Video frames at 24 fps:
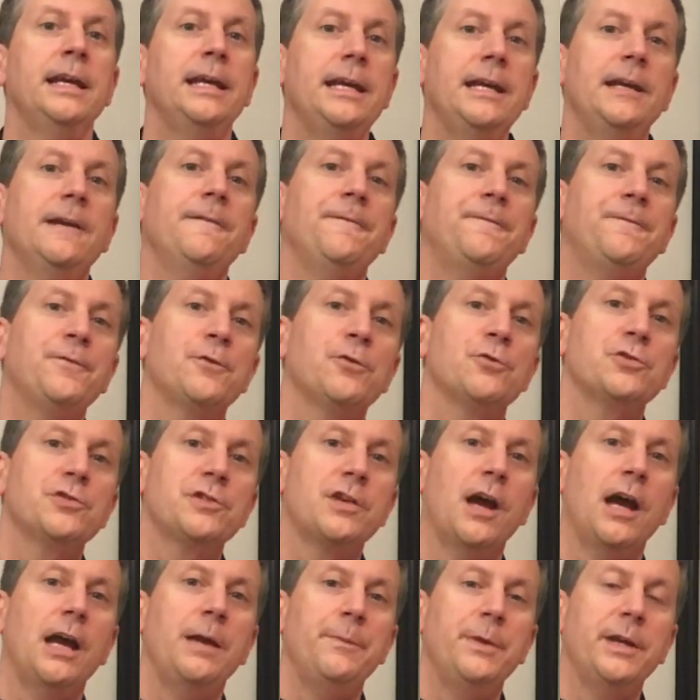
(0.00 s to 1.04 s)
If your
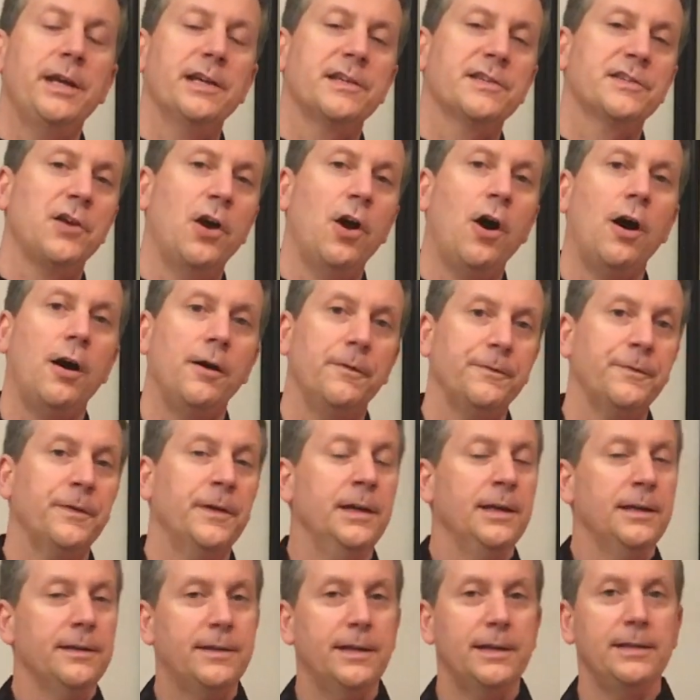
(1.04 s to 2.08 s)
timing is off,
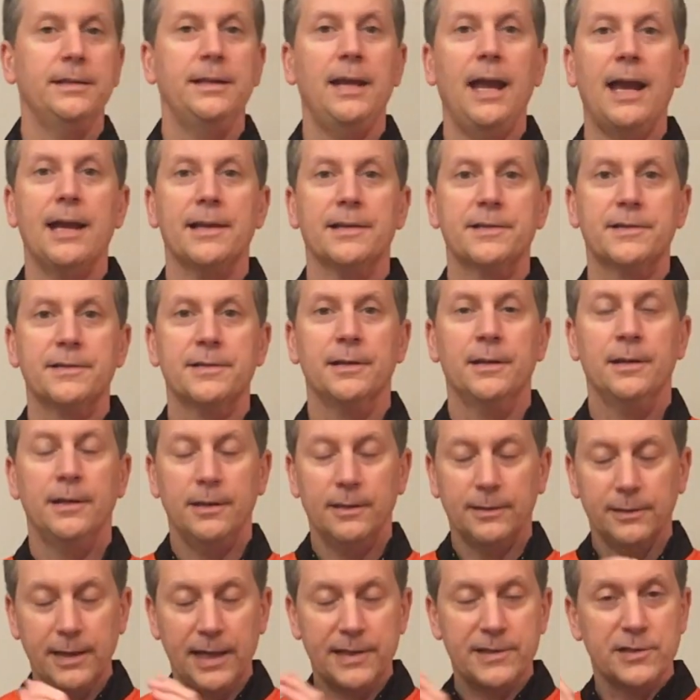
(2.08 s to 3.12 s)
then yes,
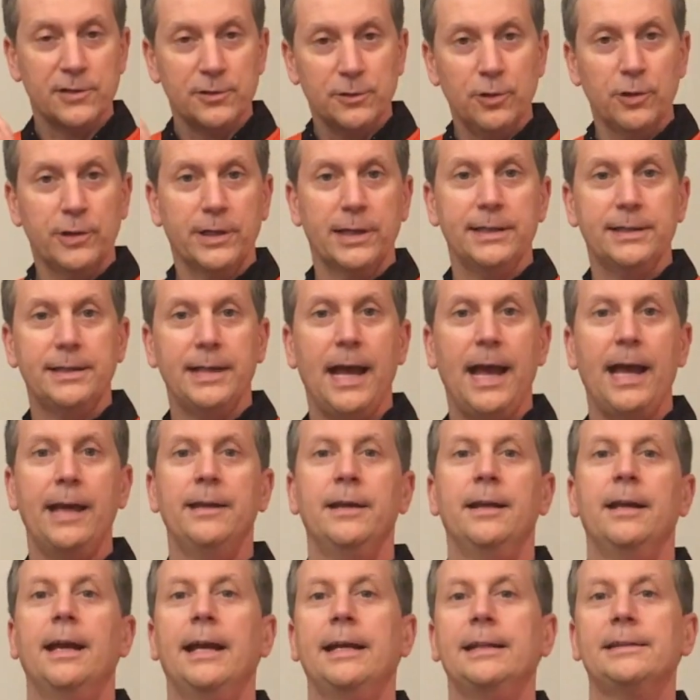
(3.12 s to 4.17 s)
let's look at
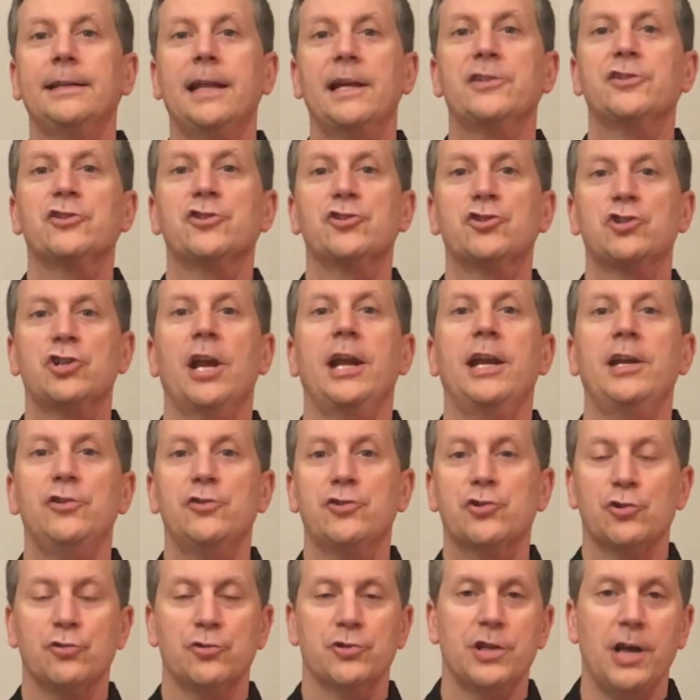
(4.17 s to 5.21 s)
that and let's
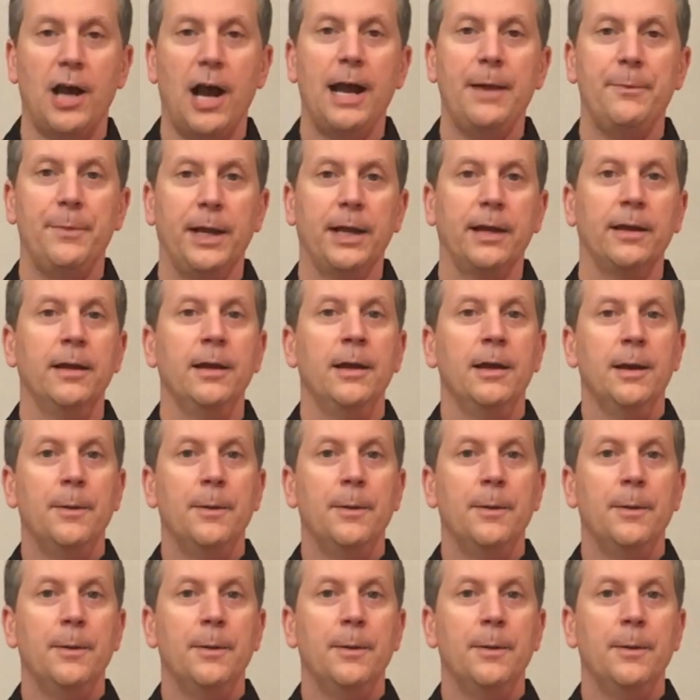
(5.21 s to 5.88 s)
change your timing.